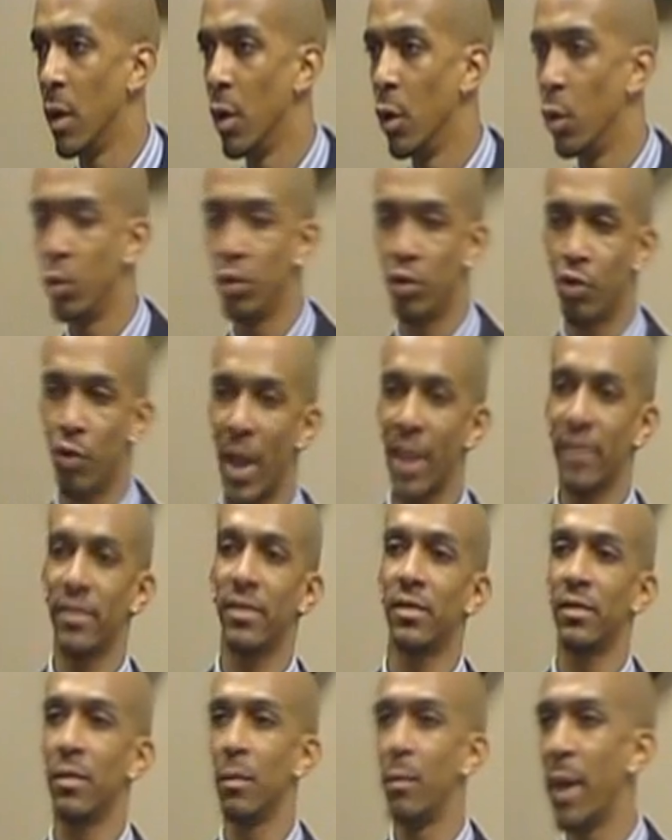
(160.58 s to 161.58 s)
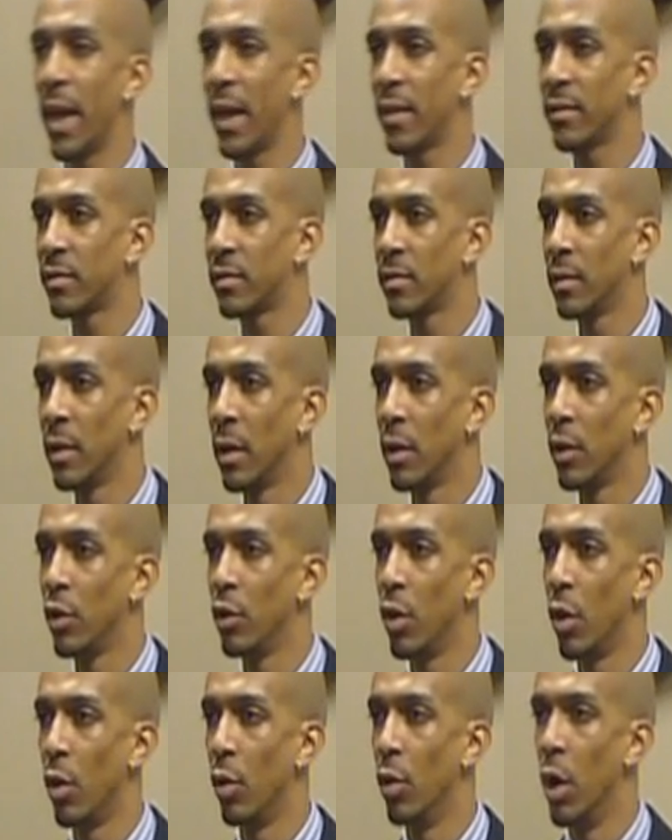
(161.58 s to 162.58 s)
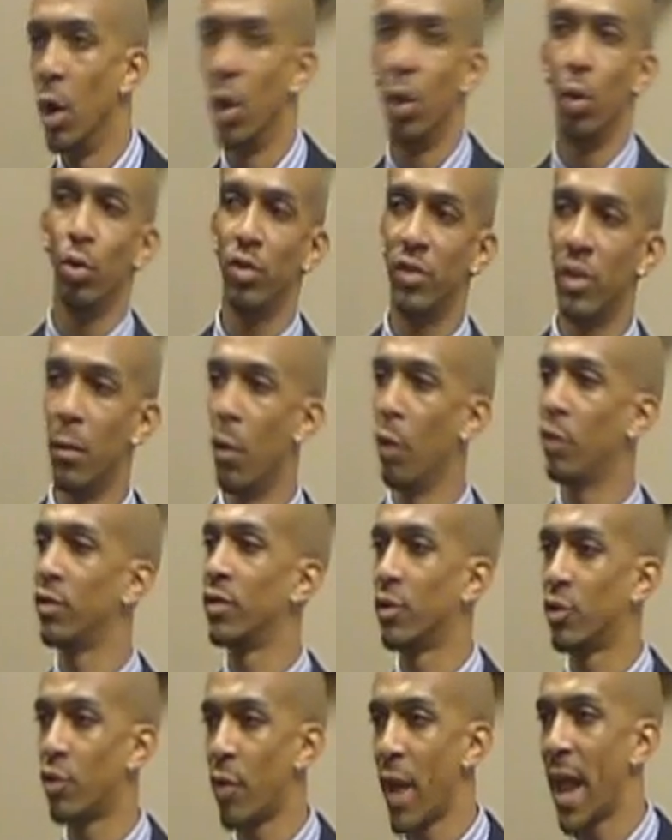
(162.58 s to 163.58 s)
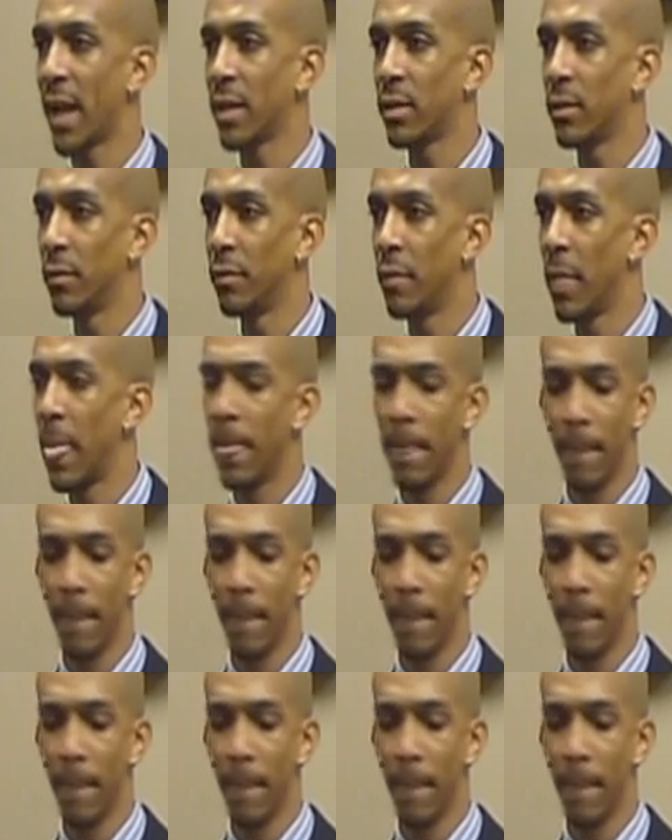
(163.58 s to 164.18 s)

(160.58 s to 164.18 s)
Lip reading: who dresses the best, who's the most attractive.